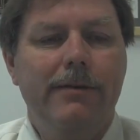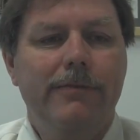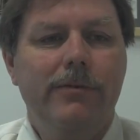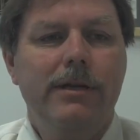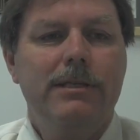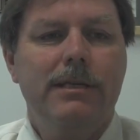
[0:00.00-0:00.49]

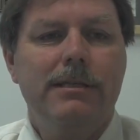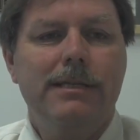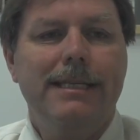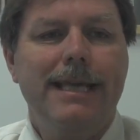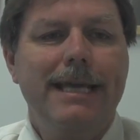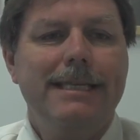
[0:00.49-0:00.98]
For instance,
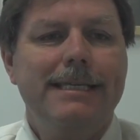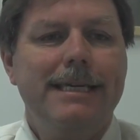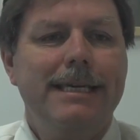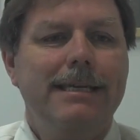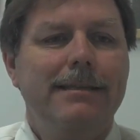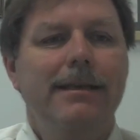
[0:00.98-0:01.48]
in
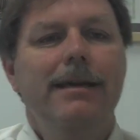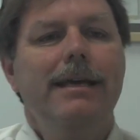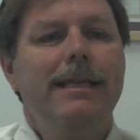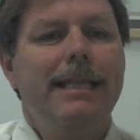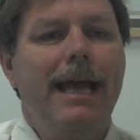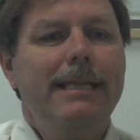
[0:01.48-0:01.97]

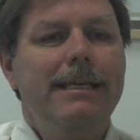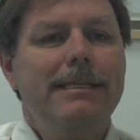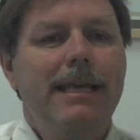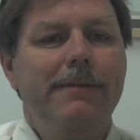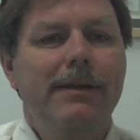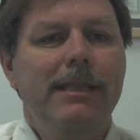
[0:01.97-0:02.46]

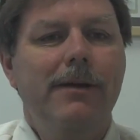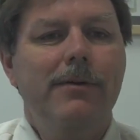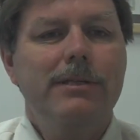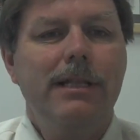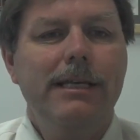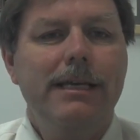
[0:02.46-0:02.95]
1997, there
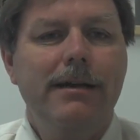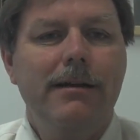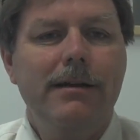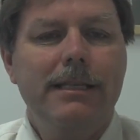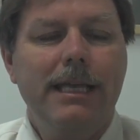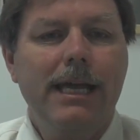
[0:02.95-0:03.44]
was a leak
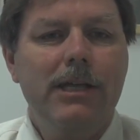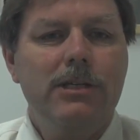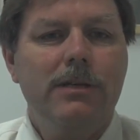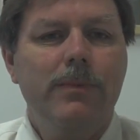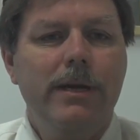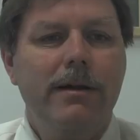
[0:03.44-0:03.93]
underneath the
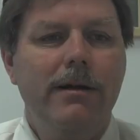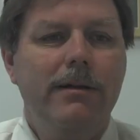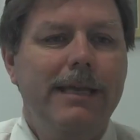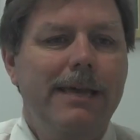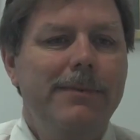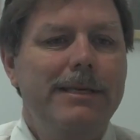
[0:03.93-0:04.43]
kitchen. We
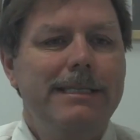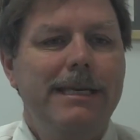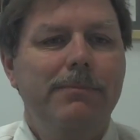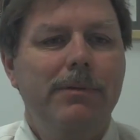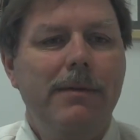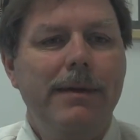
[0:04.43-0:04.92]
called
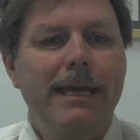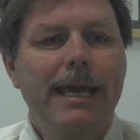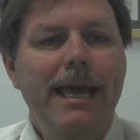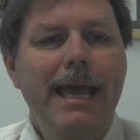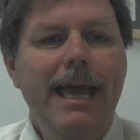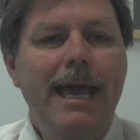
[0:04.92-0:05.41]
ABC Plumbing,
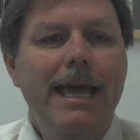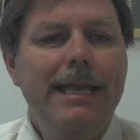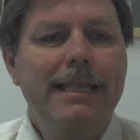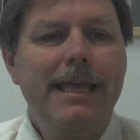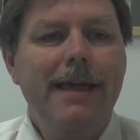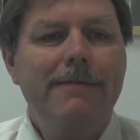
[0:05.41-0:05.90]

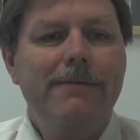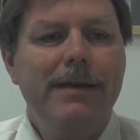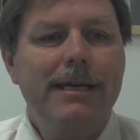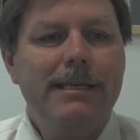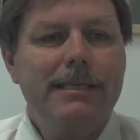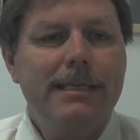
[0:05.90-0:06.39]
and they
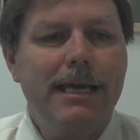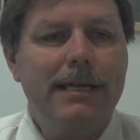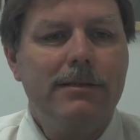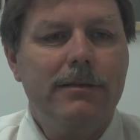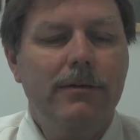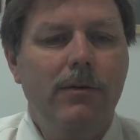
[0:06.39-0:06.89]
fixed
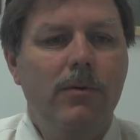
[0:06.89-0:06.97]
it.